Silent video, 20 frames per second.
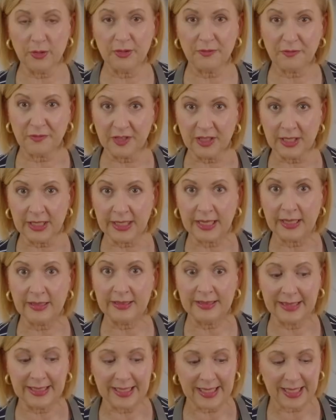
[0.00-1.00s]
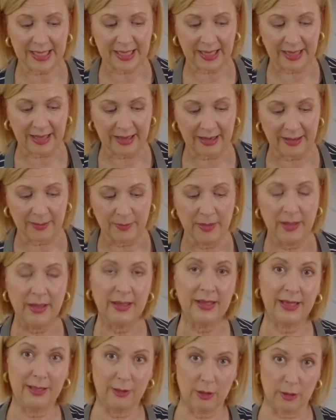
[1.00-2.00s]
filling leaking
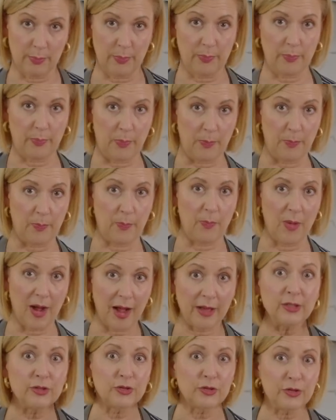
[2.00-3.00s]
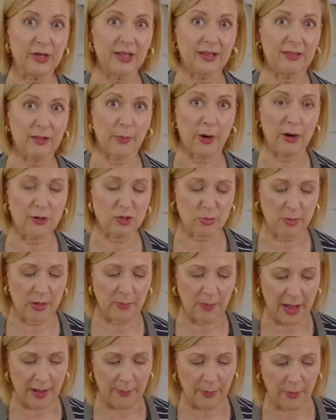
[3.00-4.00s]
either underneath the
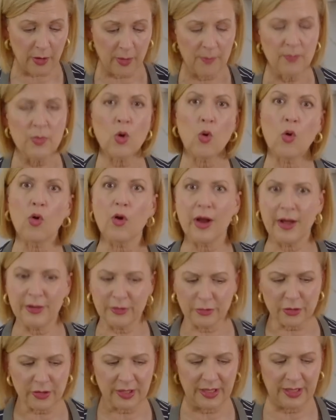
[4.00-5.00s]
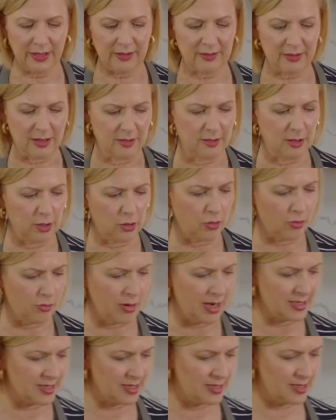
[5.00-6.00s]
parchment paper or underneath the
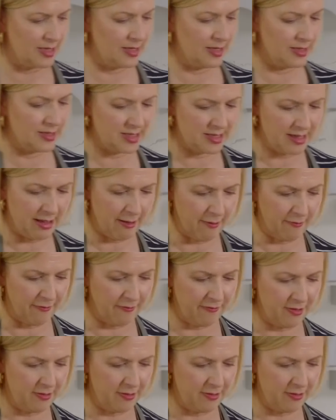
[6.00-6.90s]
crust itself.